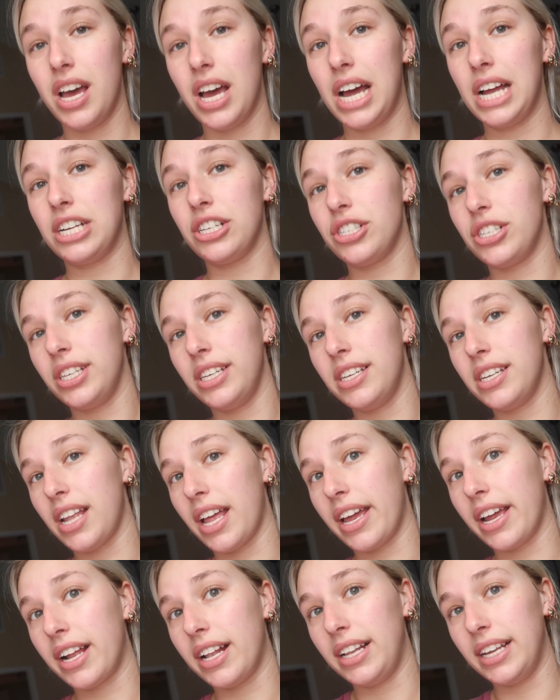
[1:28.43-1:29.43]
I just need to
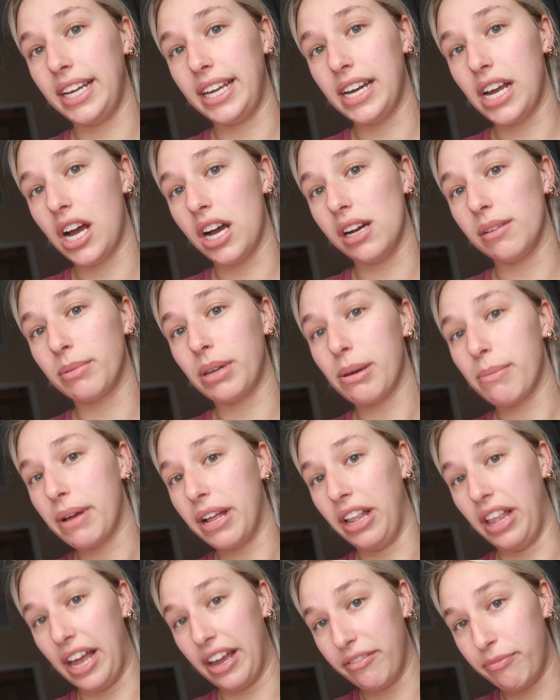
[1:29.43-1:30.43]
like clean up, get my
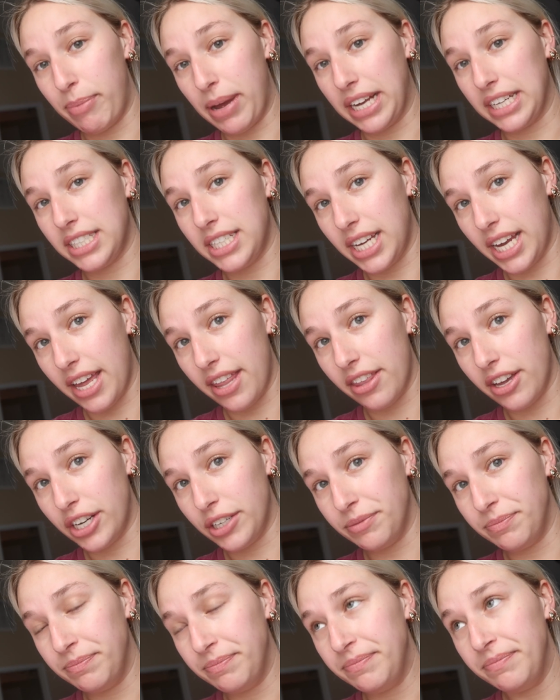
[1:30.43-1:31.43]
life back
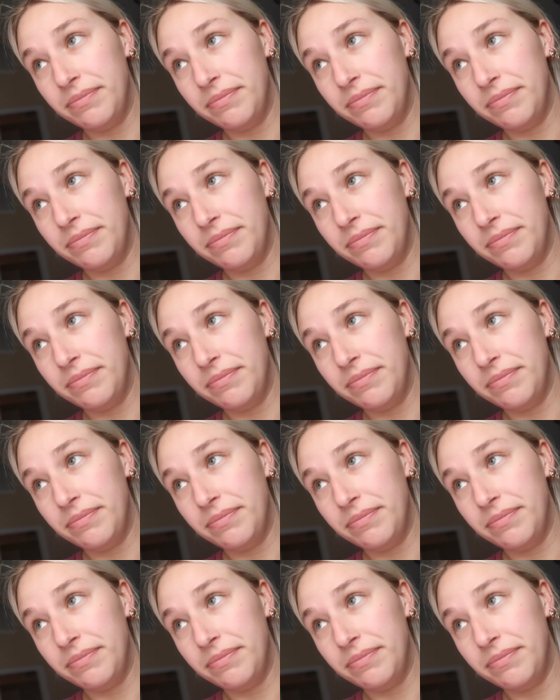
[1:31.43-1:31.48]
together.